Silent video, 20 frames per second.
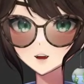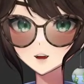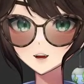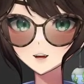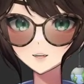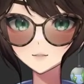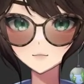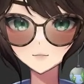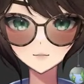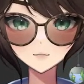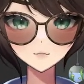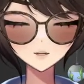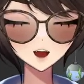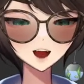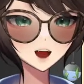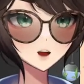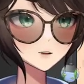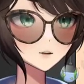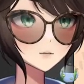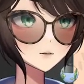this one
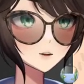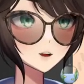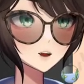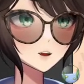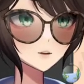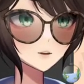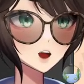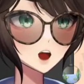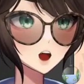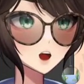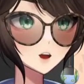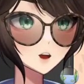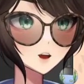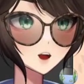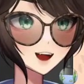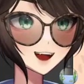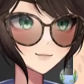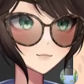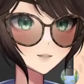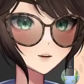looks so scary
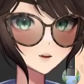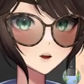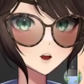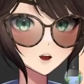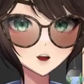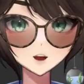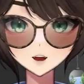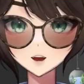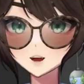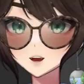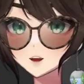even though I like it a